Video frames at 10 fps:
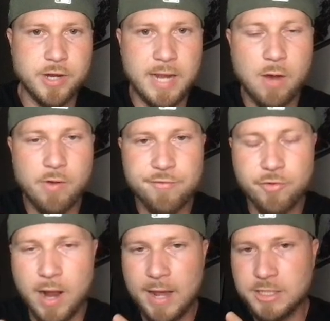
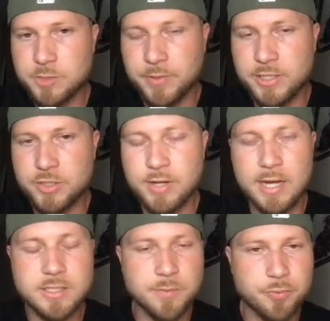However, I explained to you
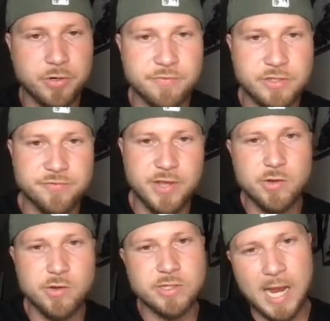guys in previous
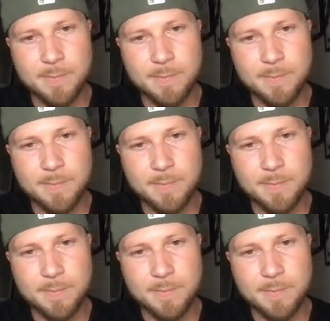videos,